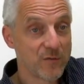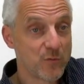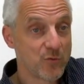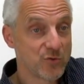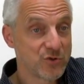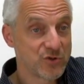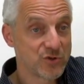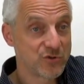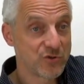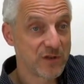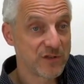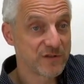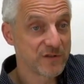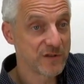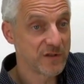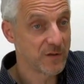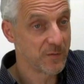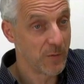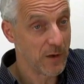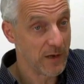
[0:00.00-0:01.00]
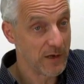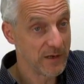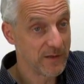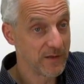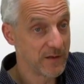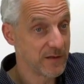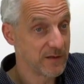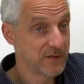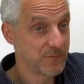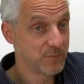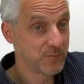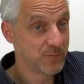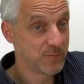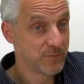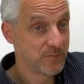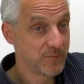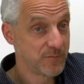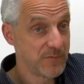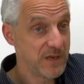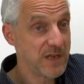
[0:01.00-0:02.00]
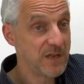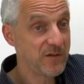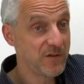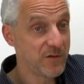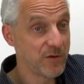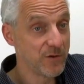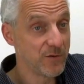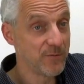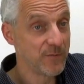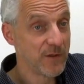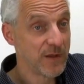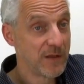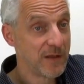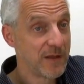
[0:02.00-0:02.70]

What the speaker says: more stress on the body than it needs to.